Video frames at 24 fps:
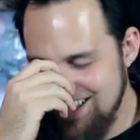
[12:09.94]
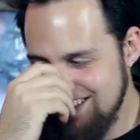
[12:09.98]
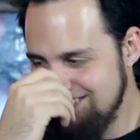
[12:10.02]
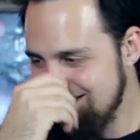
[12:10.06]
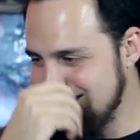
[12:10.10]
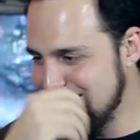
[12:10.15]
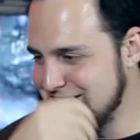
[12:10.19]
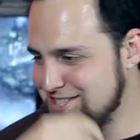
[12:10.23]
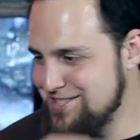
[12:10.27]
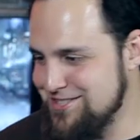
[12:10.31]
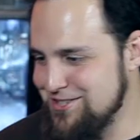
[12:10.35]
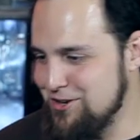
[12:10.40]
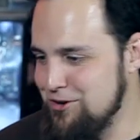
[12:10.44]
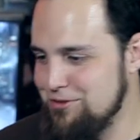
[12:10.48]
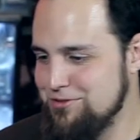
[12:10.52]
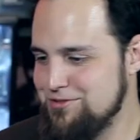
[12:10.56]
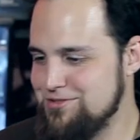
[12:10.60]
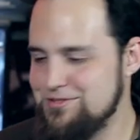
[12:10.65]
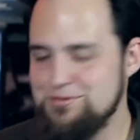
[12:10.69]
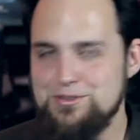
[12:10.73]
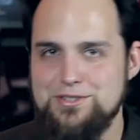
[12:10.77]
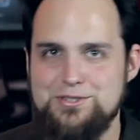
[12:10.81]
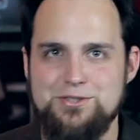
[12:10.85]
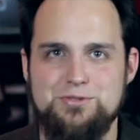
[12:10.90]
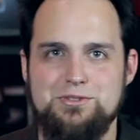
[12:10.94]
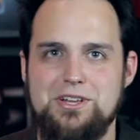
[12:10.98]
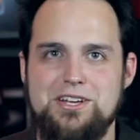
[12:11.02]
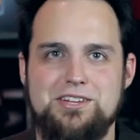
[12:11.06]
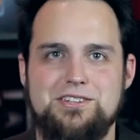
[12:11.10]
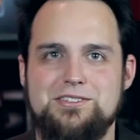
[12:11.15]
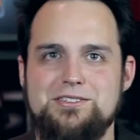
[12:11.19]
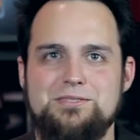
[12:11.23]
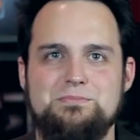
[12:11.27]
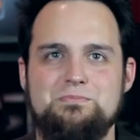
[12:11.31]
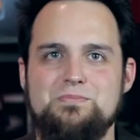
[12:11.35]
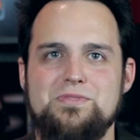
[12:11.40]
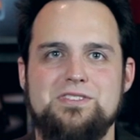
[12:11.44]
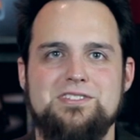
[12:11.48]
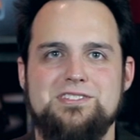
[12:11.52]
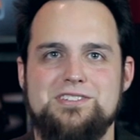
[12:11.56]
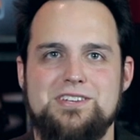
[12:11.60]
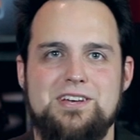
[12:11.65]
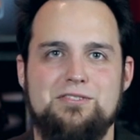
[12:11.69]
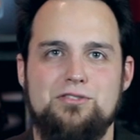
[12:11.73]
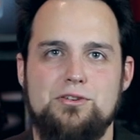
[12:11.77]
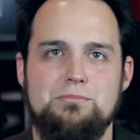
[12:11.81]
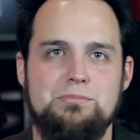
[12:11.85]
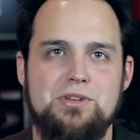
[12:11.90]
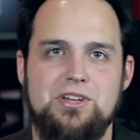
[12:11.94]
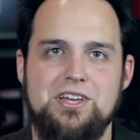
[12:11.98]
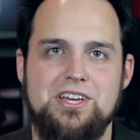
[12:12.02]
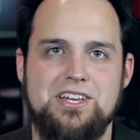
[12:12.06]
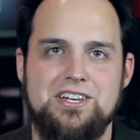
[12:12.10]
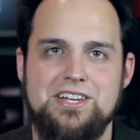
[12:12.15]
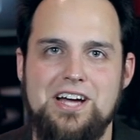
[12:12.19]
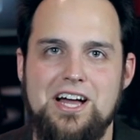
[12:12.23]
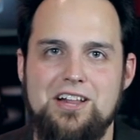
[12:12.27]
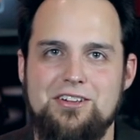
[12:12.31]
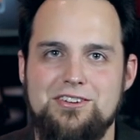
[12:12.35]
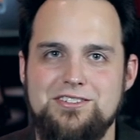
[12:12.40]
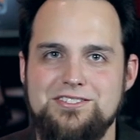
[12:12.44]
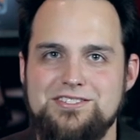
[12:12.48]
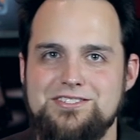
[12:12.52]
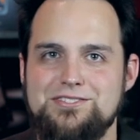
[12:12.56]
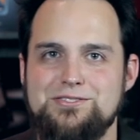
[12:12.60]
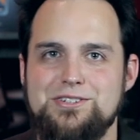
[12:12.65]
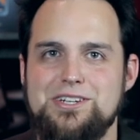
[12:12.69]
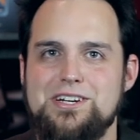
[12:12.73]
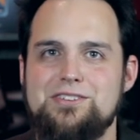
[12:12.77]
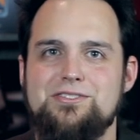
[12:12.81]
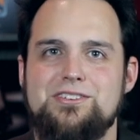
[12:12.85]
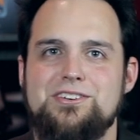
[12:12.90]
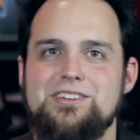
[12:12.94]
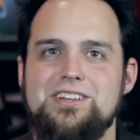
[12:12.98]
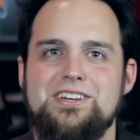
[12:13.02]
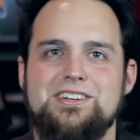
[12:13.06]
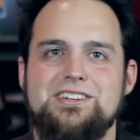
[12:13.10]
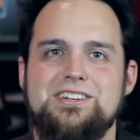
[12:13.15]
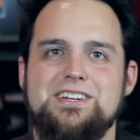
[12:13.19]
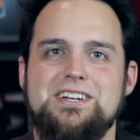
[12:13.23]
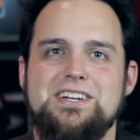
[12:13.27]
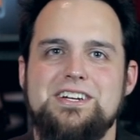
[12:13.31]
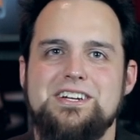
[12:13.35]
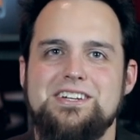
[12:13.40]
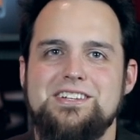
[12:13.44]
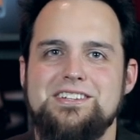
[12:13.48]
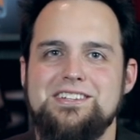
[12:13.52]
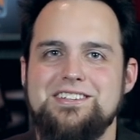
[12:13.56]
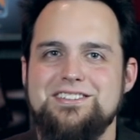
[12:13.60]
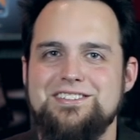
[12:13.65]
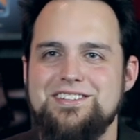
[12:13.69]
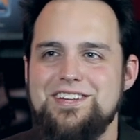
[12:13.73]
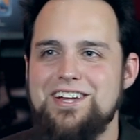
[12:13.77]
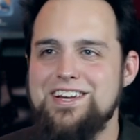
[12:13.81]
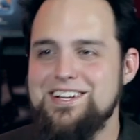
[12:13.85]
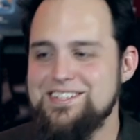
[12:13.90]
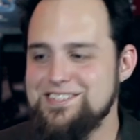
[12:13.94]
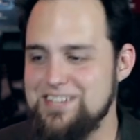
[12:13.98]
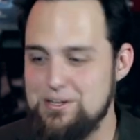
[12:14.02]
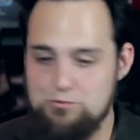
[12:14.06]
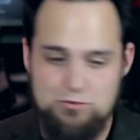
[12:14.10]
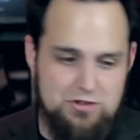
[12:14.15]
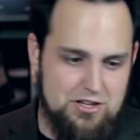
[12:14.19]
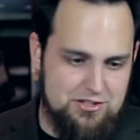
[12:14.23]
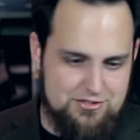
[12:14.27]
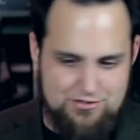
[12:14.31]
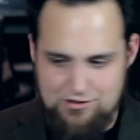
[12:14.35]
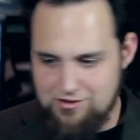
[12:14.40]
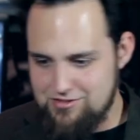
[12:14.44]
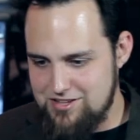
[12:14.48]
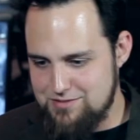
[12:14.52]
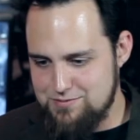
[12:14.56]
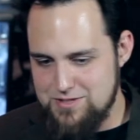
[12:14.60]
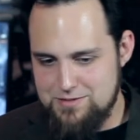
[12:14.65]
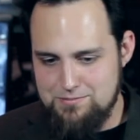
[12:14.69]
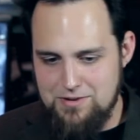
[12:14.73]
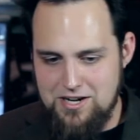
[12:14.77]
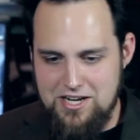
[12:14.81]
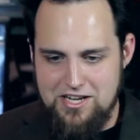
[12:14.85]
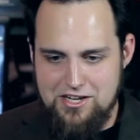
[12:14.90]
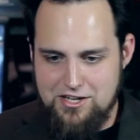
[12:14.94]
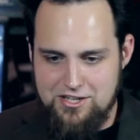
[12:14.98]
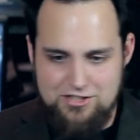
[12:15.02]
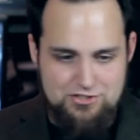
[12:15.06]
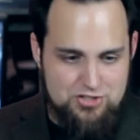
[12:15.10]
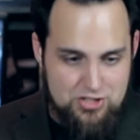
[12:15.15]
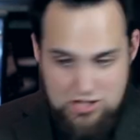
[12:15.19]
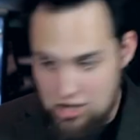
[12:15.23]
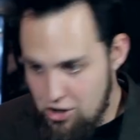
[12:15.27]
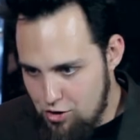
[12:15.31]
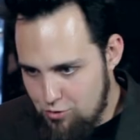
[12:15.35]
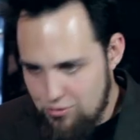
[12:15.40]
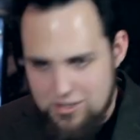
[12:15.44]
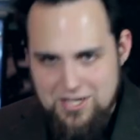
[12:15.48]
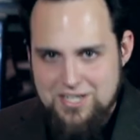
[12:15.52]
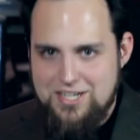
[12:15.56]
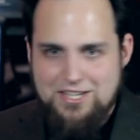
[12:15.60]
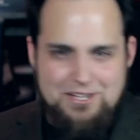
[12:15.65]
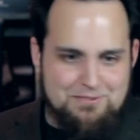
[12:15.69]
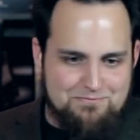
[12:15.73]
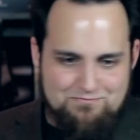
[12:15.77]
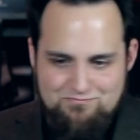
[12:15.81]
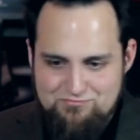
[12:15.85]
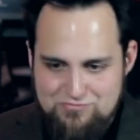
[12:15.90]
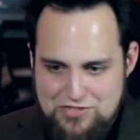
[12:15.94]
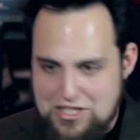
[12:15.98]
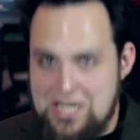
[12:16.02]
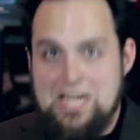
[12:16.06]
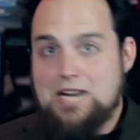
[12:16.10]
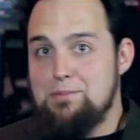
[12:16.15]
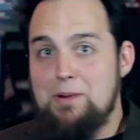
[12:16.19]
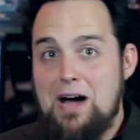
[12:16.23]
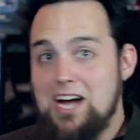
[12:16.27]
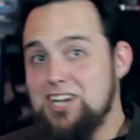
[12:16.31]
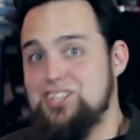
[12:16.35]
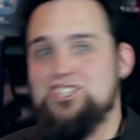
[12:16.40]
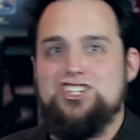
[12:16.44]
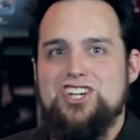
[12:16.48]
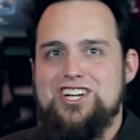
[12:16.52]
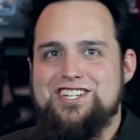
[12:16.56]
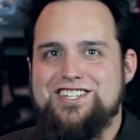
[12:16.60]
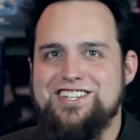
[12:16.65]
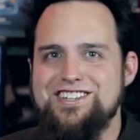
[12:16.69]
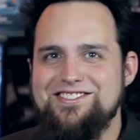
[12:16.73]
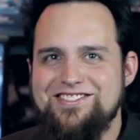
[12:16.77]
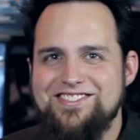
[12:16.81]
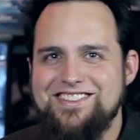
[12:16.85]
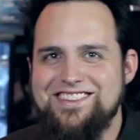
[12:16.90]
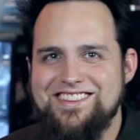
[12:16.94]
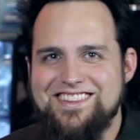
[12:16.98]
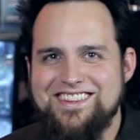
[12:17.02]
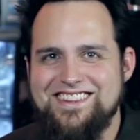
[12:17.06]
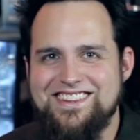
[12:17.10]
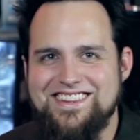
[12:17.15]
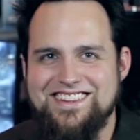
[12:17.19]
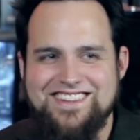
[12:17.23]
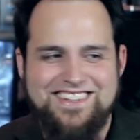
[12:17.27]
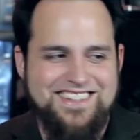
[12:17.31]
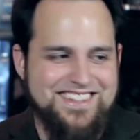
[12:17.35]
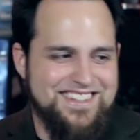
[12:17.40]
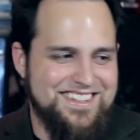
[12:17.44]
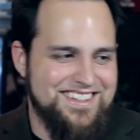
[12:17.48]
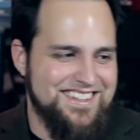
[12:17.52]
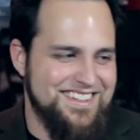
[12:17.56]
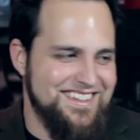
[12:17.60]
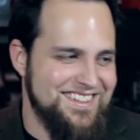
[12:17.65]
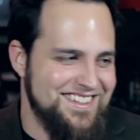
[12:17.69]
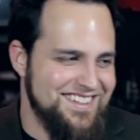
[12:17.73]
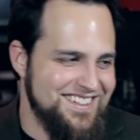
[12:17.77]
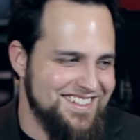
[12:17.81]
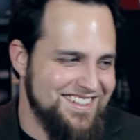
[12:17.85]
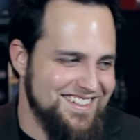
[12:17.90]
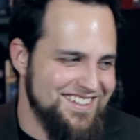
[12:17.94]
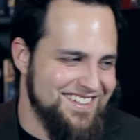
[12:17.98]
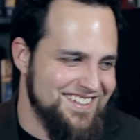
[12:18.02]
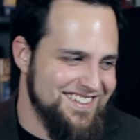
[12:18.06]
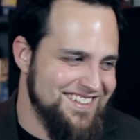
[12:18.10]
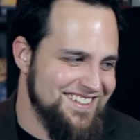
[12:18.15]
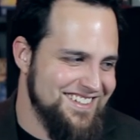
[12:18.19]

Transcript: they stole was it like several billion dollars or whatever? Yeah, yeah. He's like, well, they stole this much money because you know you gotta buy shit. yeah,